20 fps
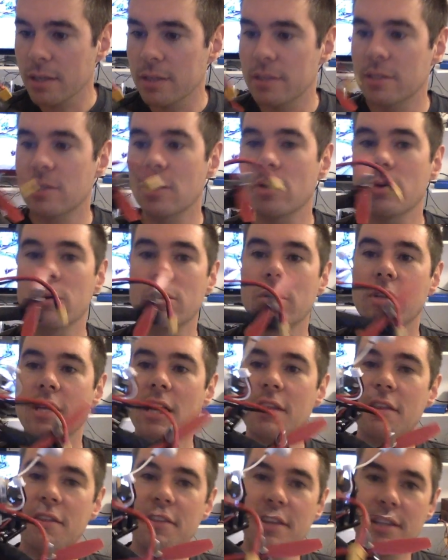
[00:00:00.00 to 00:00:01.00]
So the
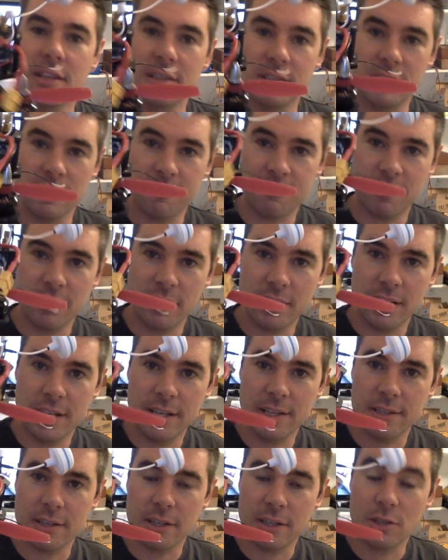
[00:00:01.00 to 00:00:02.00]
other thing that's different
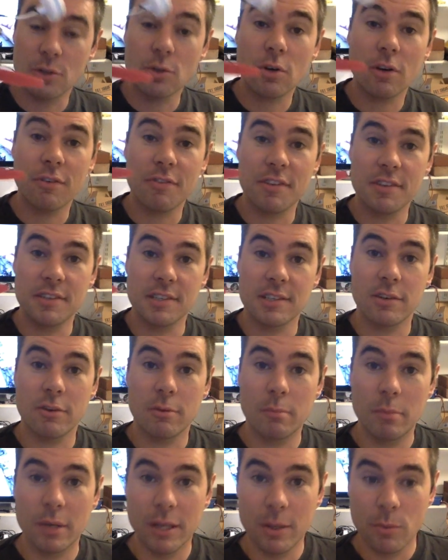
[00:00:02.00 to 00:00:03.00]
is I took off the
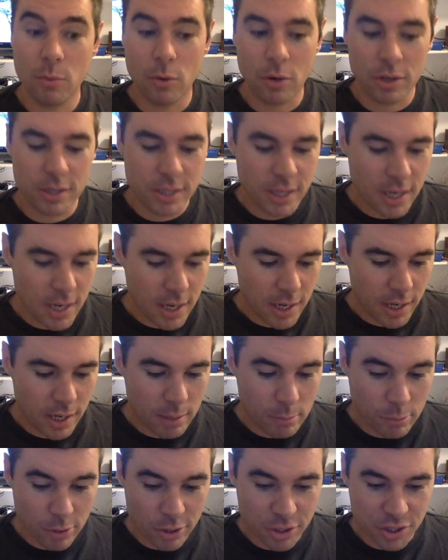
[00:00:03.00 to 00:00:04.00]
600 milliwatt
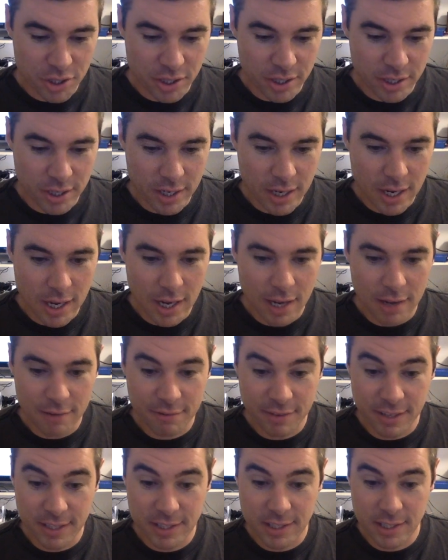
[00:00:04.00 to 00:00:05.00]
immersion
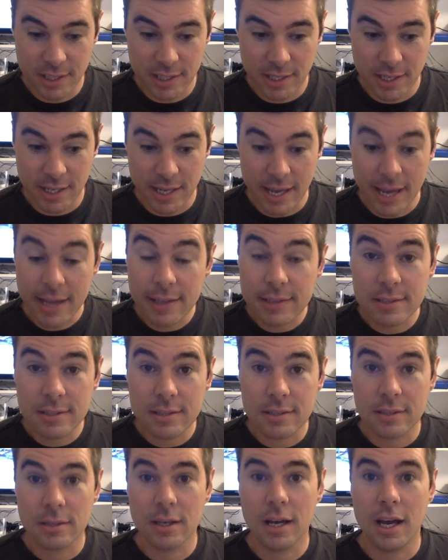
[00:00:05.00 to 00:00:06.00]

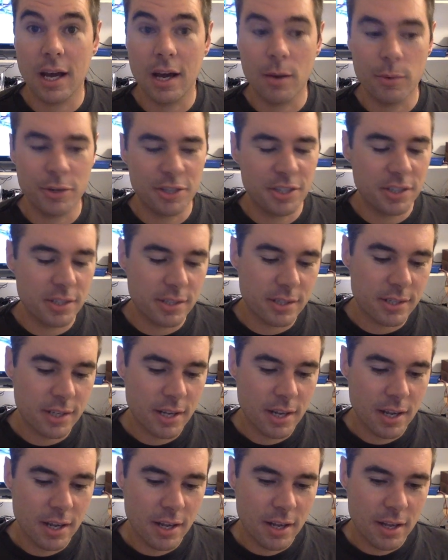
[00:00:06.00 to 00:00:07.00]
VTX, which is,
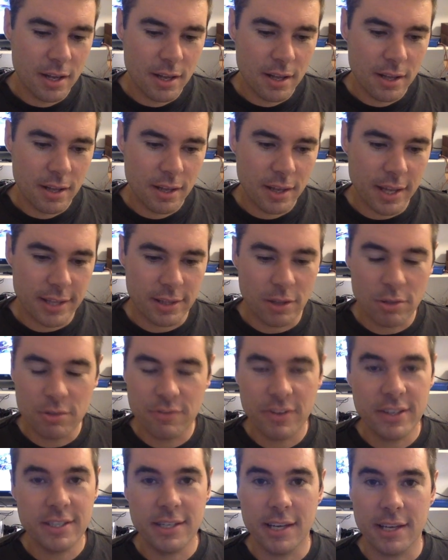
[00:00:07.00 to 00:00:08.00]
like, those
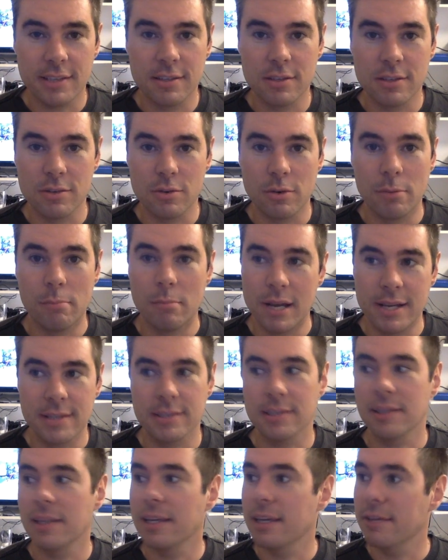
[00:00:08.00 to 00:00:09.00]
VTXs are
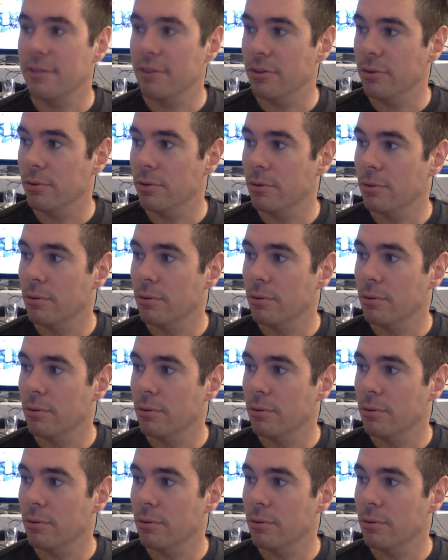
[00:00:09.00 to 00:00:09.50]
amazing. They give you